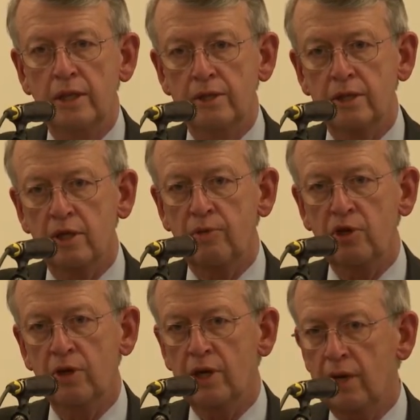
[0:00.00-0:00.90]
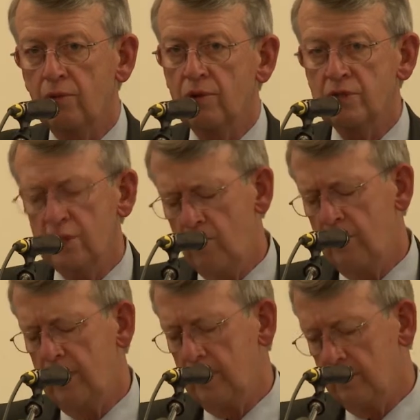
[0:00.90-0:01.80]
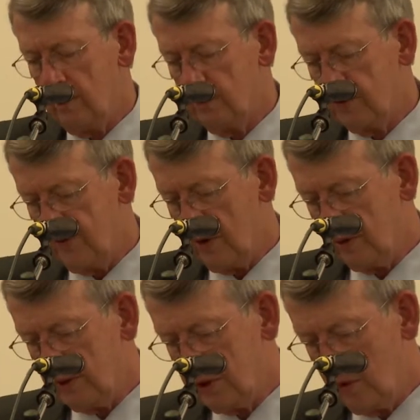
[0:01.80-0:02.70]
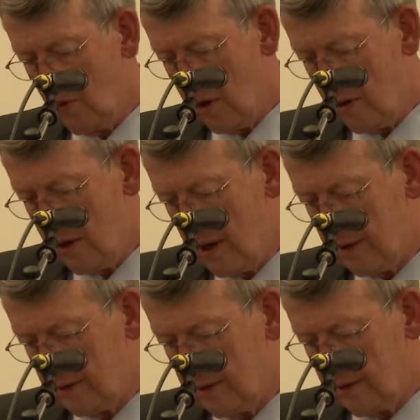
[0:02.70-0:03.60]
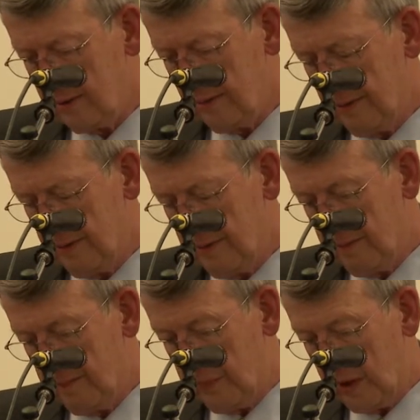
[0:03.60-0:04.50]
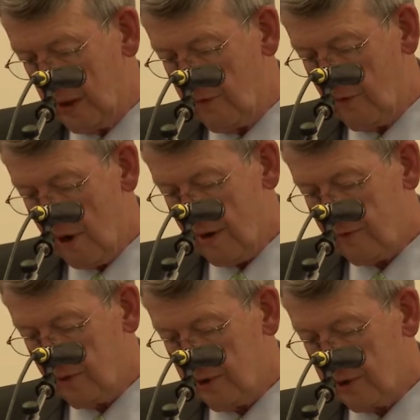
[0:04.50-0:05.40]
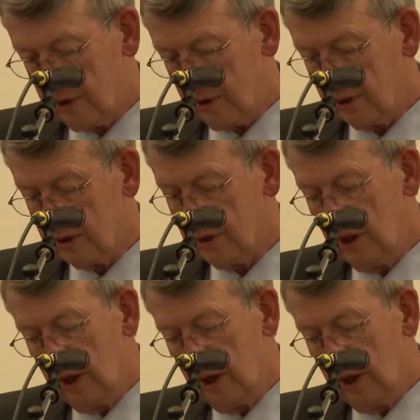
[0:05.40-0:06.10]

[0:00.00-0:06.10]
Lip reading: to communicate with so many of those folks who are not involved with the church.